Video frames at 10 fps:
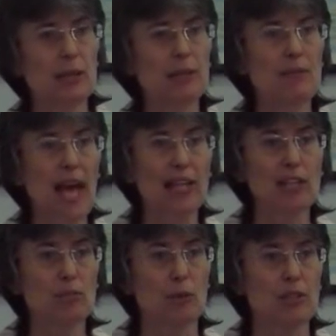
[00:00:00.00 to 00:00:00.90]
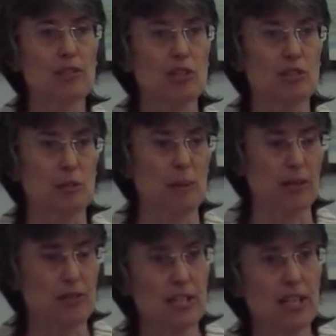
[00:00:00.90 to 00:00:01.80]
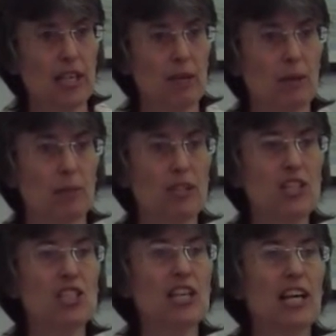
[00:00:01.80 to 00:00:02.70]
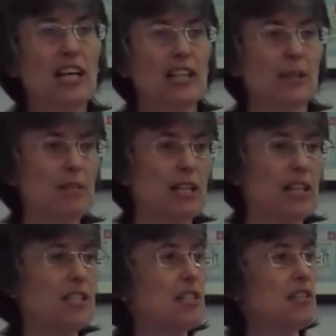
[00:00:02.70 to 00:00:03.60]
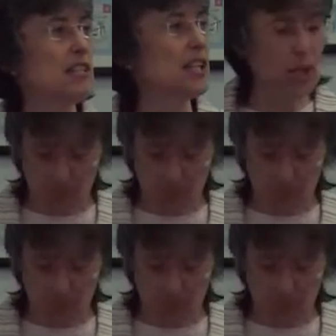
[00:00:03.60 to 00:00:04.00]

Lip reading: The Ennis one is just about published. I'm delighted to see a